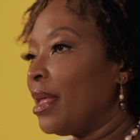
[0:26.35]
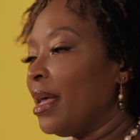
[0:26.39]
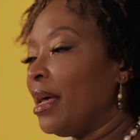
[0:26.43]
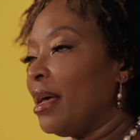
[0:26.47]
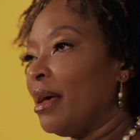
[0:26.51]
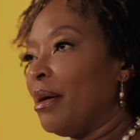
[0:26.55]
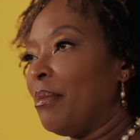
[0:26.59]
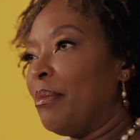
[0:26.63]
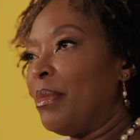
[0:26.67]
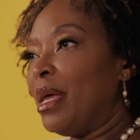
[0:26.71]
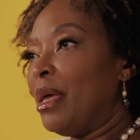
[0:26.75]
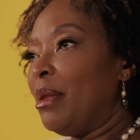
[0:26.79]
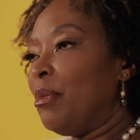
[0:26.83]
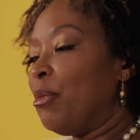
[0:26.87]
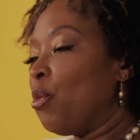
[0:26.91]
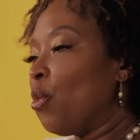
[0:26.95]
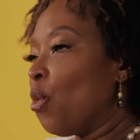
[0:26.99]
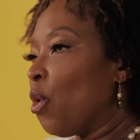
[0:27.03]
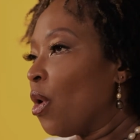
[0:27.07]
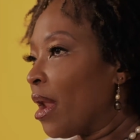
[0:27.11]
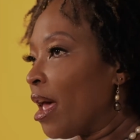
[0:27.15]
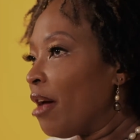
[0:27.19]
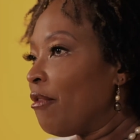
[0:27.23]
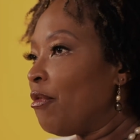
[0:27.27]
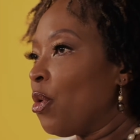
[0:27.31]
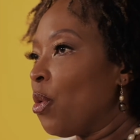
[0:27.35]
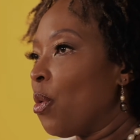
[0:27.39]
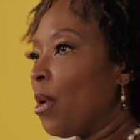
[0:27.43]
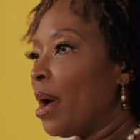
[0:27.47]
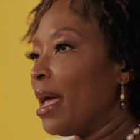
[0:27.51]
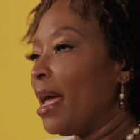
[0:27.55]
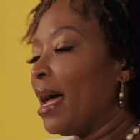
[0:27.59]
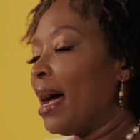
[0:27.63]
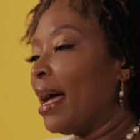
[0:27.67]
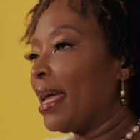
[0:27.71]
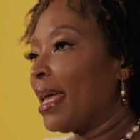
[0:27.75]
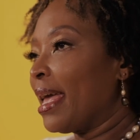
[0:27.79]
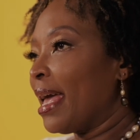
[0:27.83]
in whatever
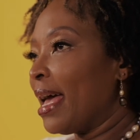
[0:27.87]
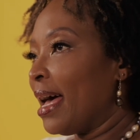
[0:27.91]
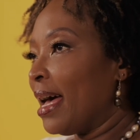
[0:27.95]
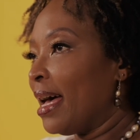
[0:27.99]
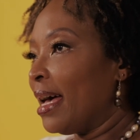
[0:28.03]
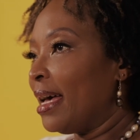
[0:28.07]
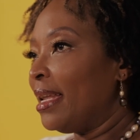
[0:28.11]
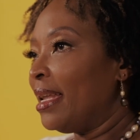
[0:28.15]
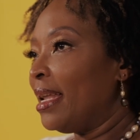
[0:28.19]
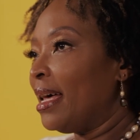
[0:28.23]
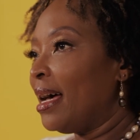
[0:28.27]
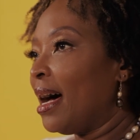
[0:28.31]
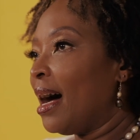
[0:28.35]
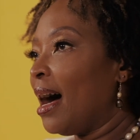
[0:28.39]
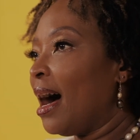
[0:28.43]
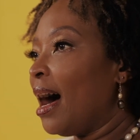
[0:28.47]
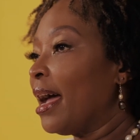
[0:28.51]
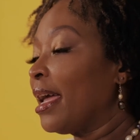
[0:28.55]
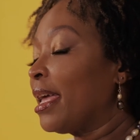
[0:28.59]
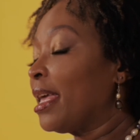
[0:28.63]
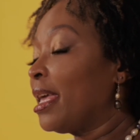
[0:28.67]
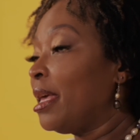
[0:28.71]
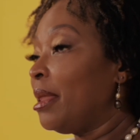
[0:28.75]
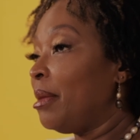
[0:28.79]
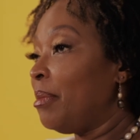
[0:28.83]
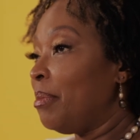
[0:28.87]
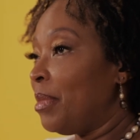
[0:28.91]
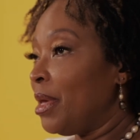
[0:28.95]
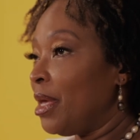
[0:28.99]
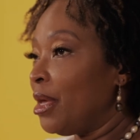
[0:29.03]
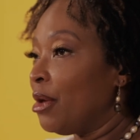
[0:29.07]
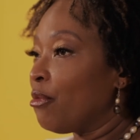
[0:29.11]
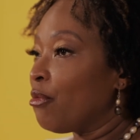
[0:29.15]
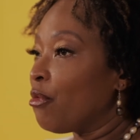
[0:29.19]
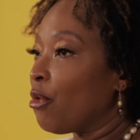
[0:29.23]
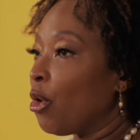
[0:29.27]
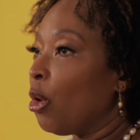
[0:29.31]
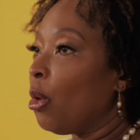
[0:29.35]
way I can
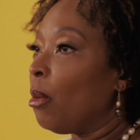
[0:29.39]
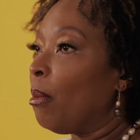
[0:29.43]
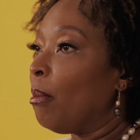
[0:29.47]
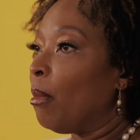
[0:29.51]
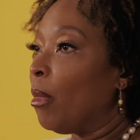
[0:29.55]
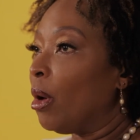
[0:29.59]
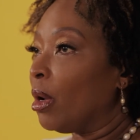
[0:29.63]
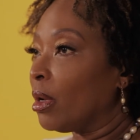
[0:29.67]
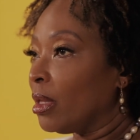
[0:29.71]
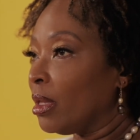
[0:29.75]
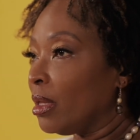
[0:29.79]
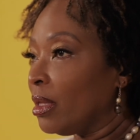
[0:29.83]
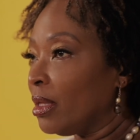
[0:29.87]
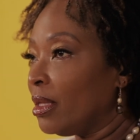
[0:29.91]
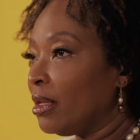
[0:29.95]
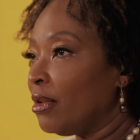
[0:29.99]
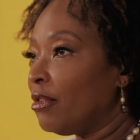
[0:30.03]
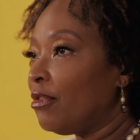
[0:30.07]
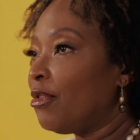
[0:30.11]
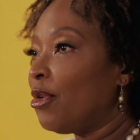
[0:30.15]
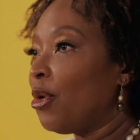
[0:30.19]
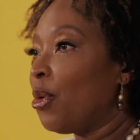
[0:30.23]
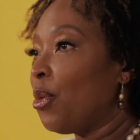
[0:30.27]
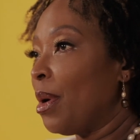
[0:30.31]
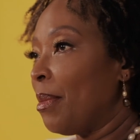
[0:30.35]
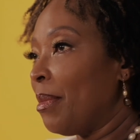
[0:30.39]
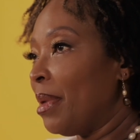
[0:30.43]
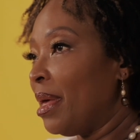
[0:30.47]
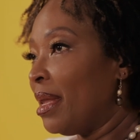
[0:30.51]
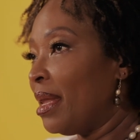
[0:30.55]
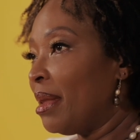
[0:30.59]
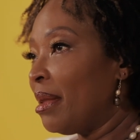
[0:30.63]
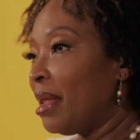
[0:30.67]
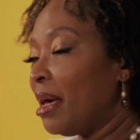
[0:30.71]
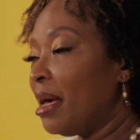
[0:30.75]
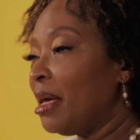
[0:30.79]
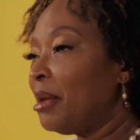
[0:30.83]
be a role model for women,